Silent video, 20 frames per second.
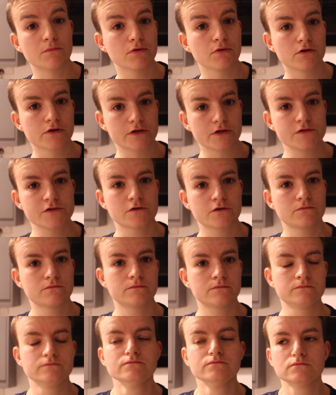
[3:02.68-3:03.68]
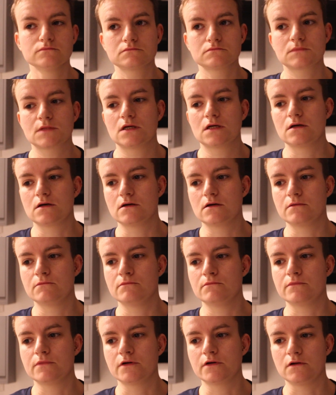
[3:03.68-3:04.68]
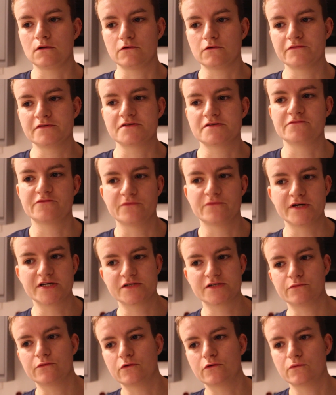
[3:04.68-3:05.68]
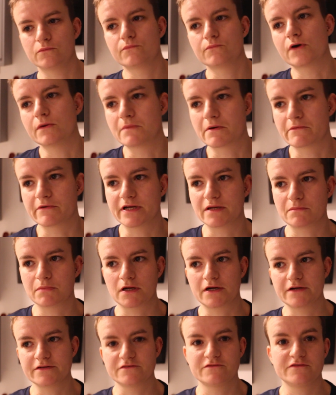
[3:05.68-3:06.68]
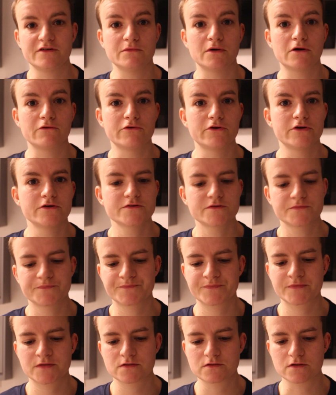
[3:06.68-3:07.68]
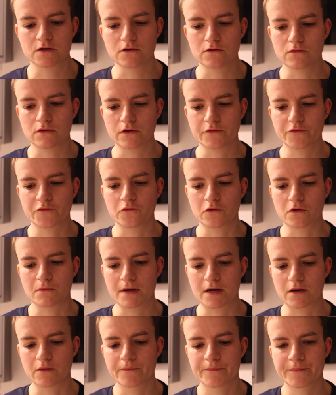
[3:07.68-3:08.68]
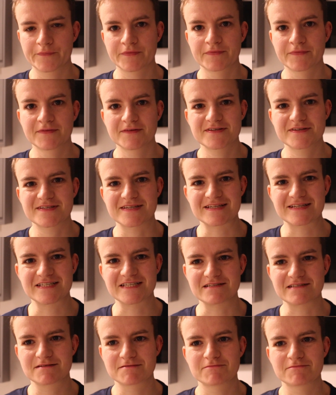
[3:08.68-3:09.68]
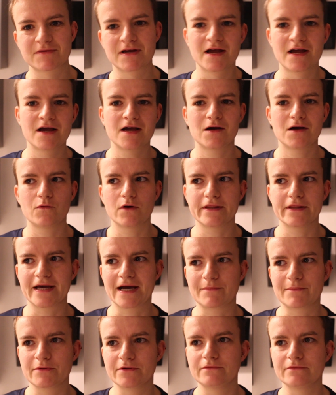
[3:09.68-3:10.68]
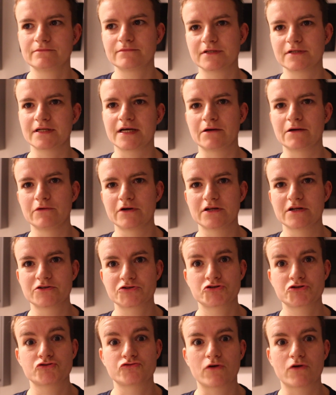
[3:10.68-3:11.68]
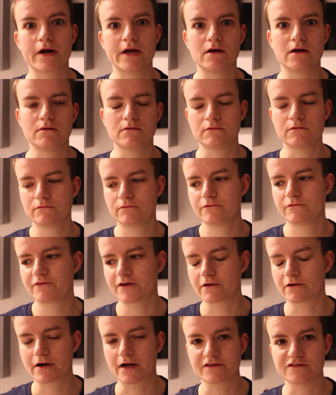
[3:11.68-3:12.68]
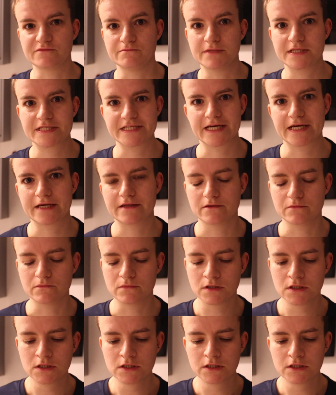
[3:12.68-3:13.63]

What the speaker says: block goes on. A lot of this information will primarily apply to female runners. So I'll talk about stitches, why they happen, and how we're going to try and figure out how to mitigate them